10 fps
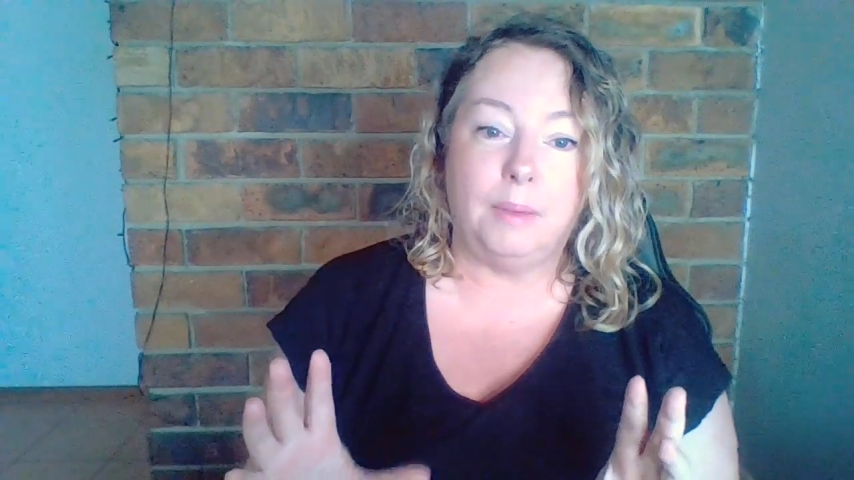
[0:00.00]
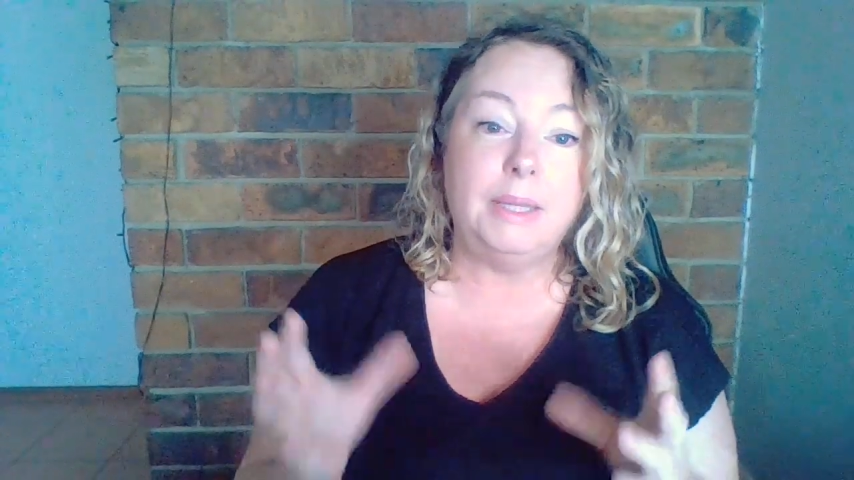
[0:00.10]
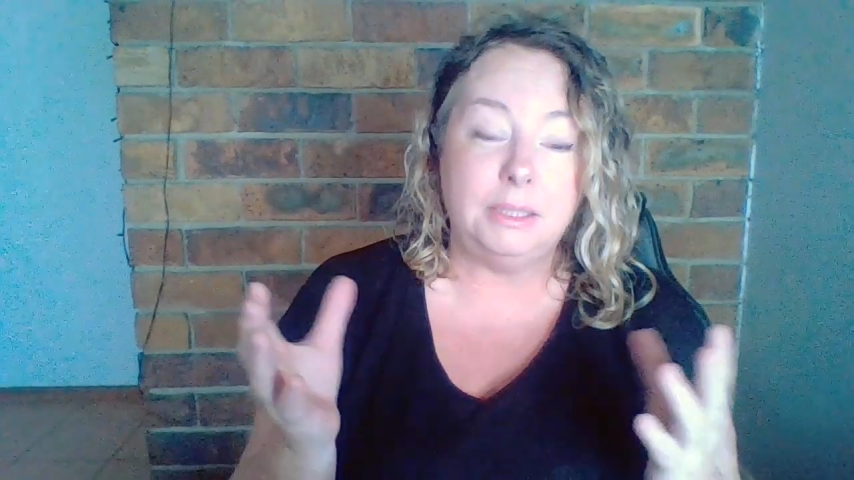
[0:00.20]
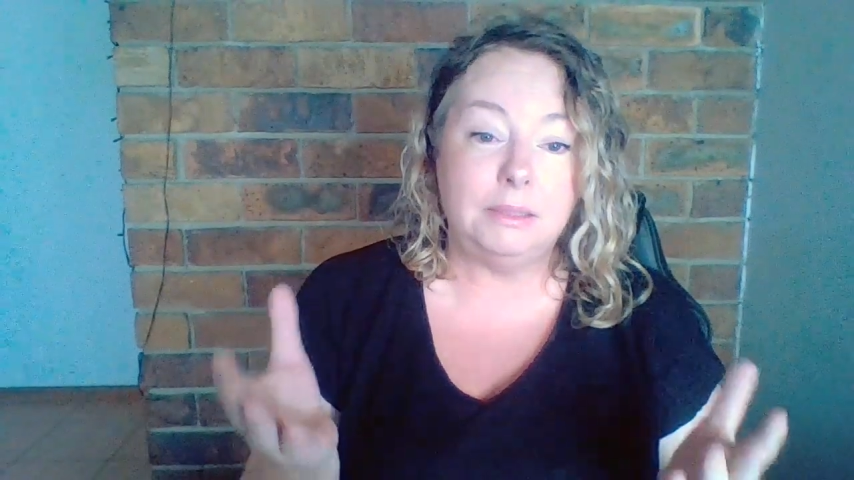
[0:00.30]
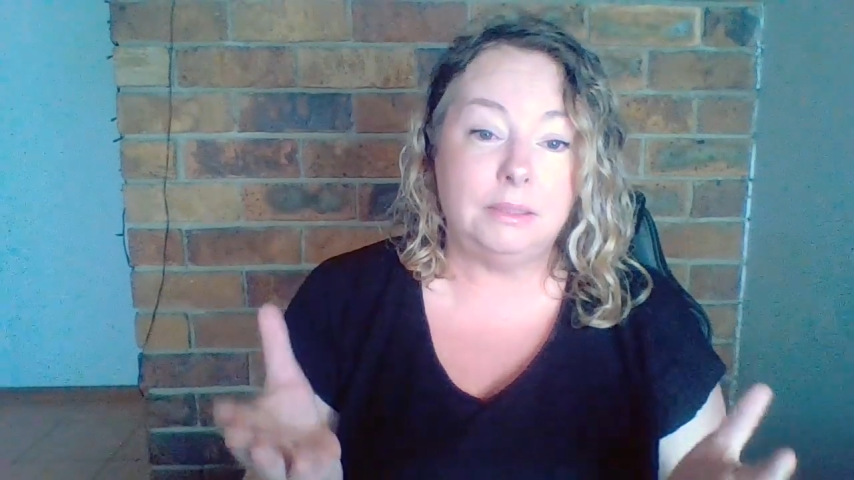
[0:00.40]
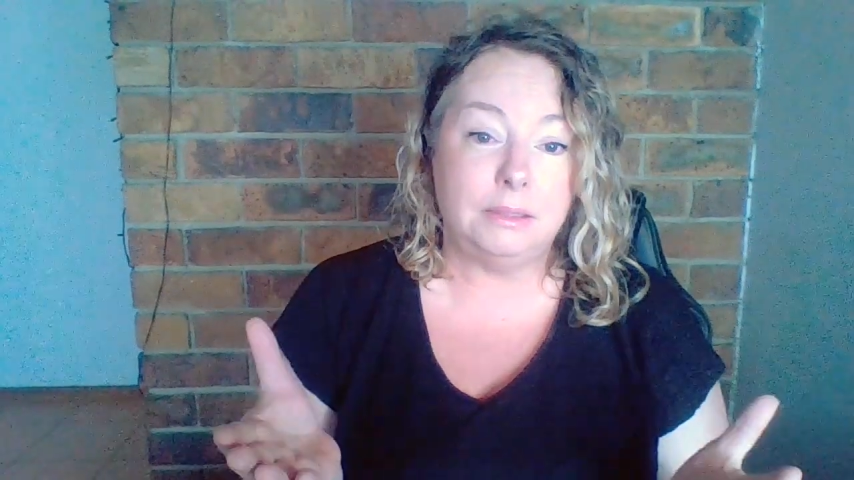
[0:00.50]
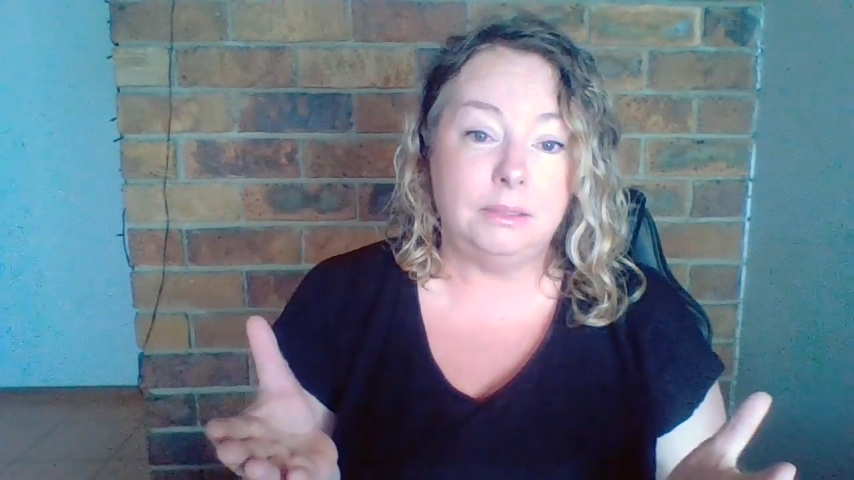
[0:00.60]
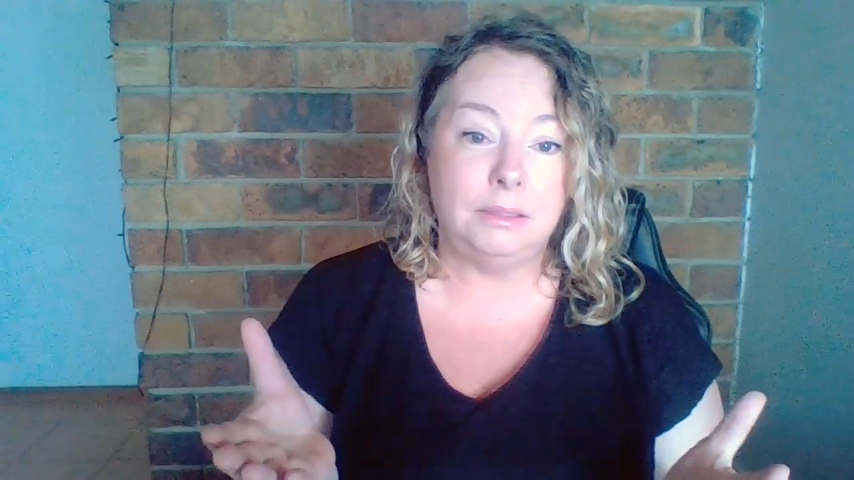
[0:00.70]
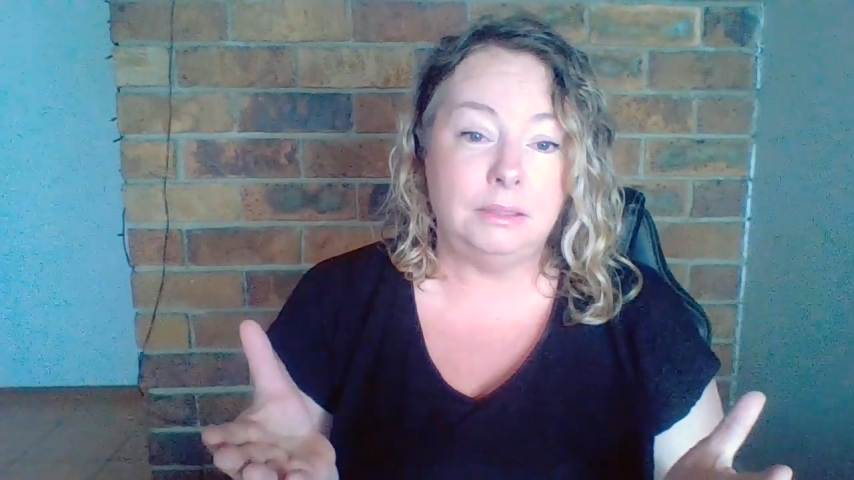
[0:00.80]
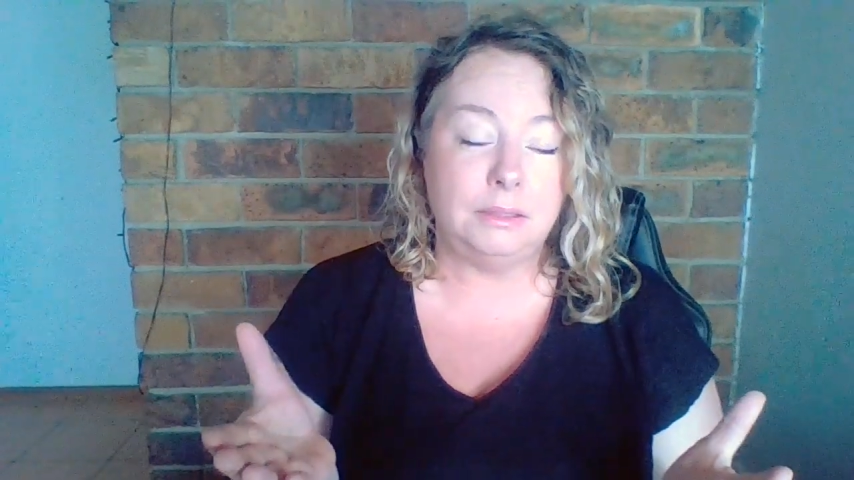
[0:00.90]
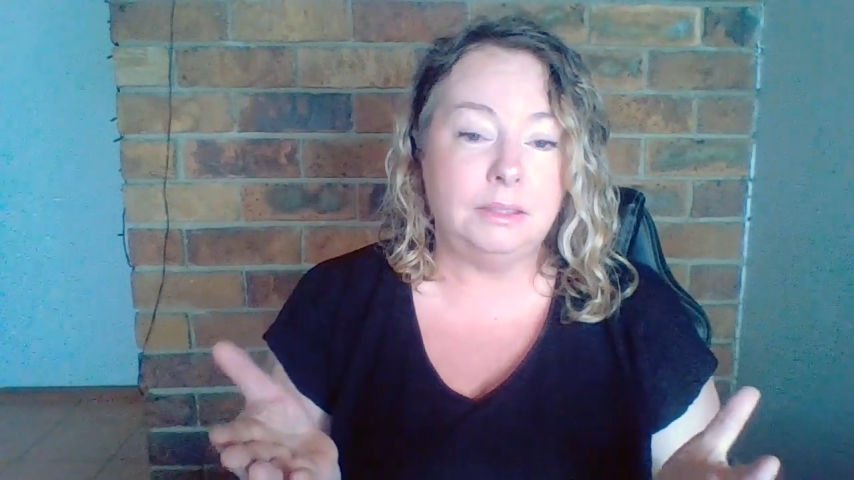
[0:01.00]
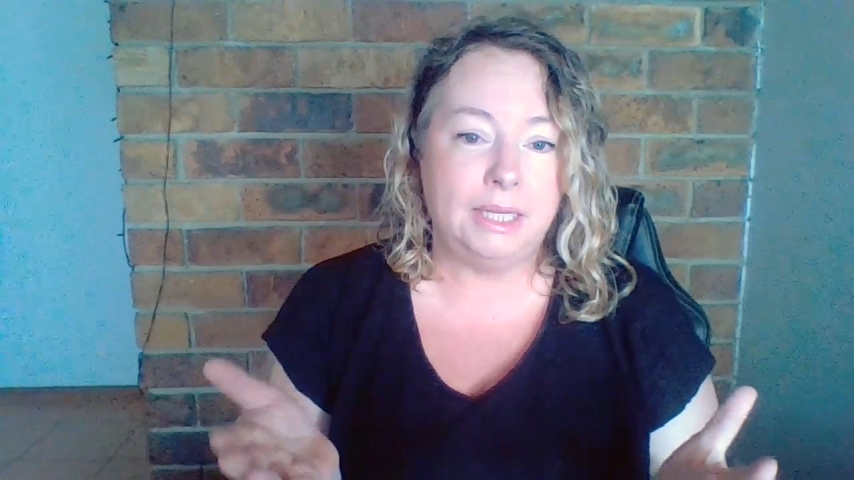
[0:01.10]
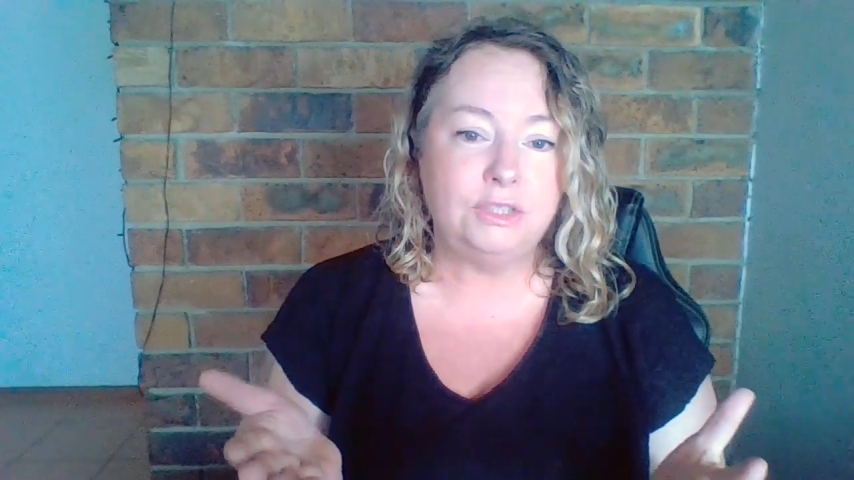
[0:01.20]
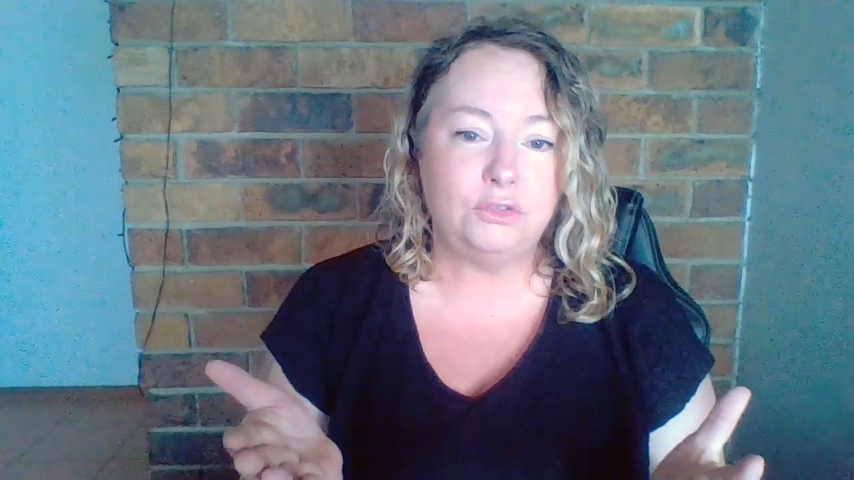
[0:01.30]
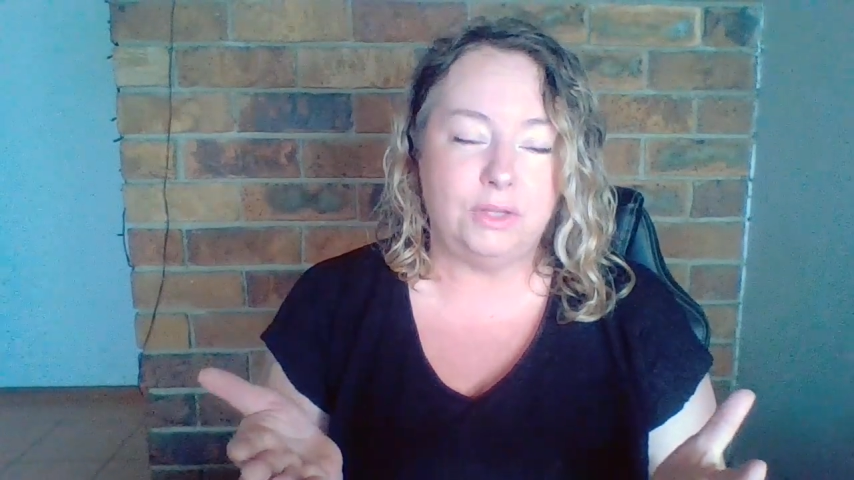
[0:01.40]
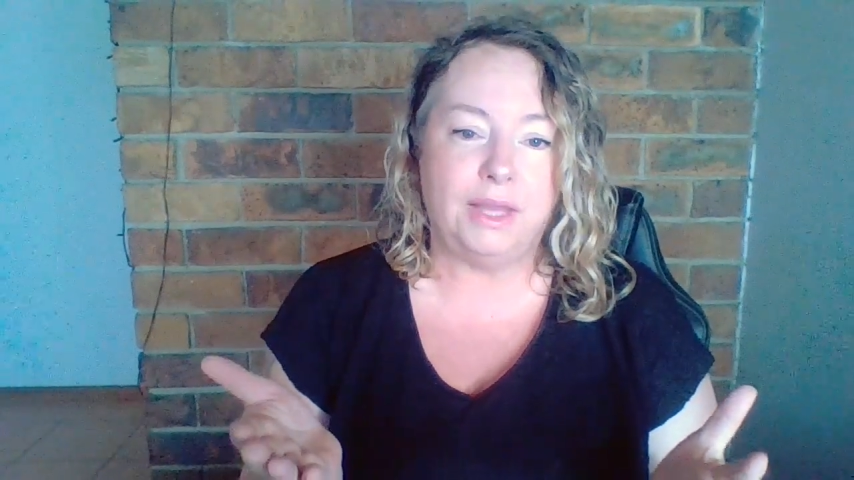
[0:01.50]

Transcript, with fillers: I mean, literally,